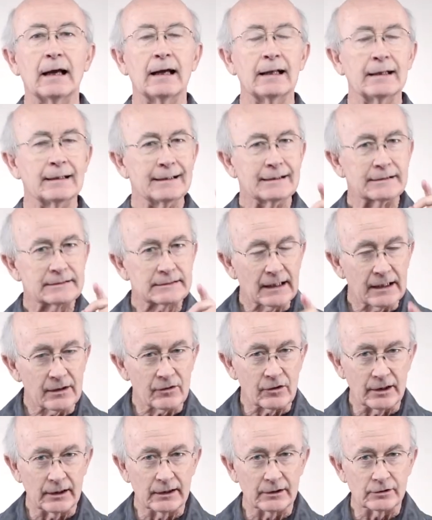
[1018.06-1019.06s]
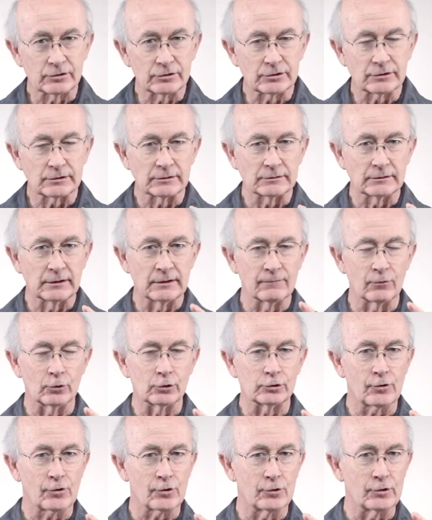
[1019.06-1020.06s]
And he said this in
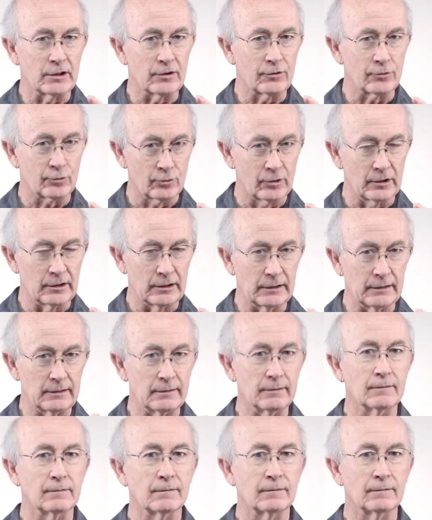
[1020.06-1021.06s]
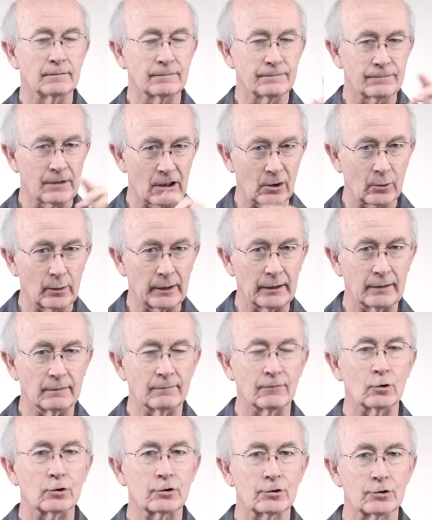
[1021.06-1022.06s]
verse 33,
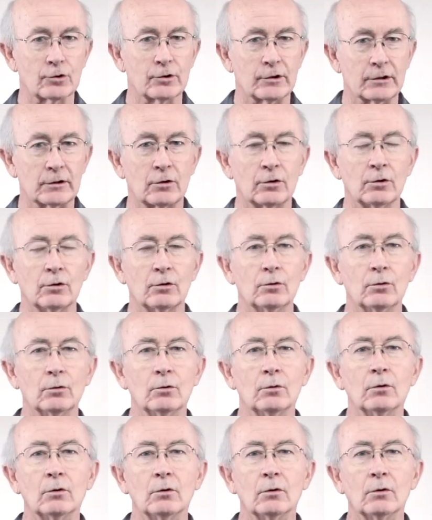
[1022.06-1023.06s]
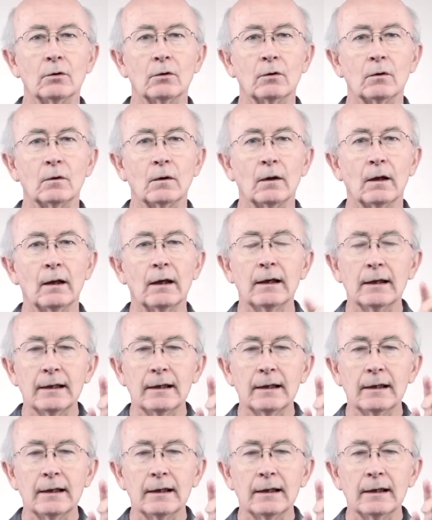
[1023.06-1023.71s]
following verse 32.